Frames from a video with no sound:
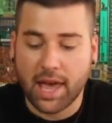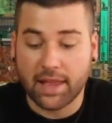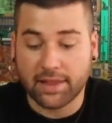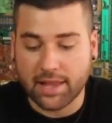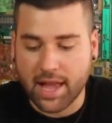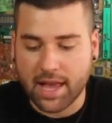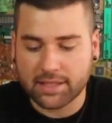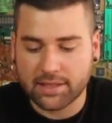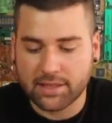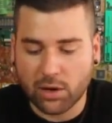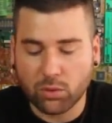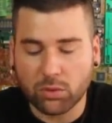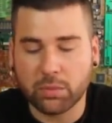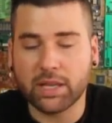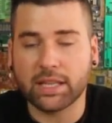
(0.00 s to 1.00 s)
And yes, there
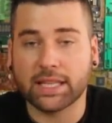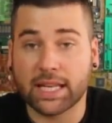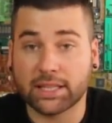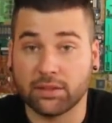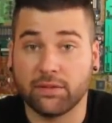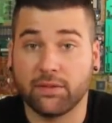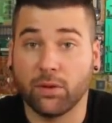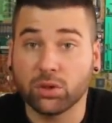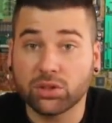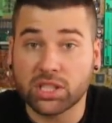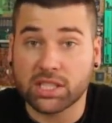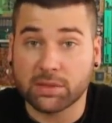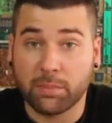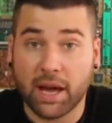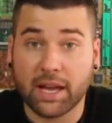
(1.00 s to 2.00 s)
will be a lot of
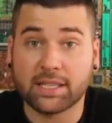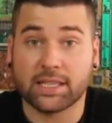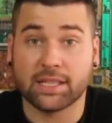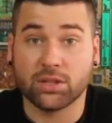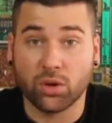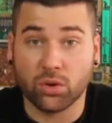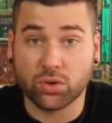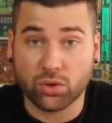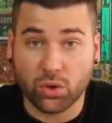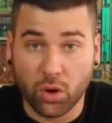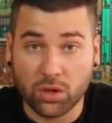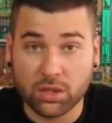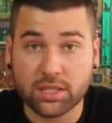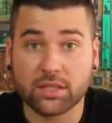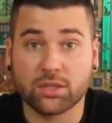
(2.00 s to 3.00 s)
voltage spikes in those coils,